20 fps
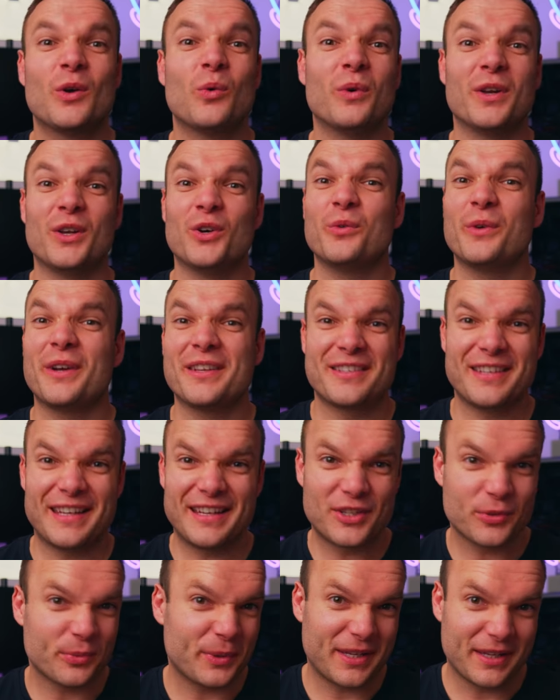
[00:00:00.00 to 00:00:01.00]
we'll always
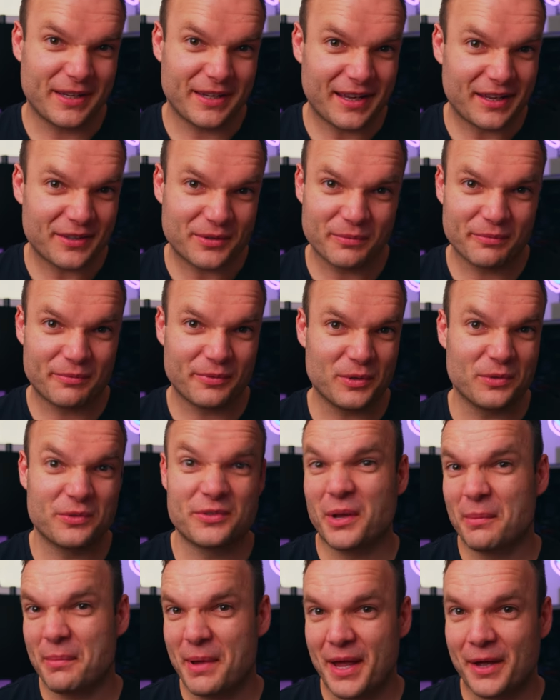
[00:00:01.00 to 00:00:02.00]
need to eat and get some food
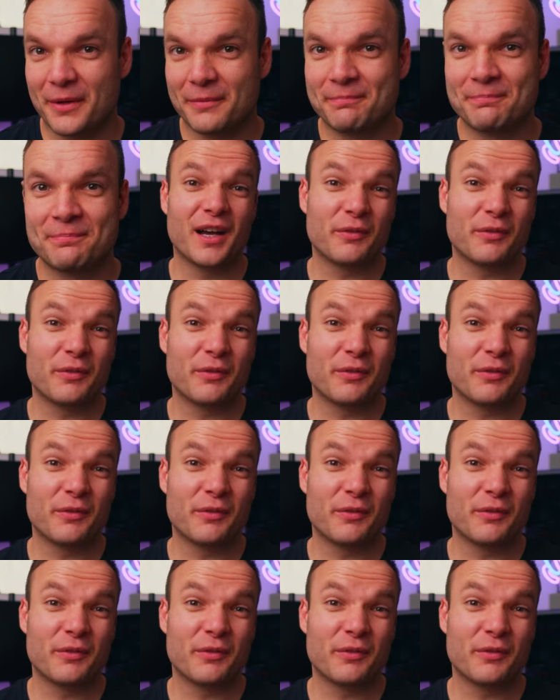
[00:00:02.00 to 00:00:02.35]
somehow.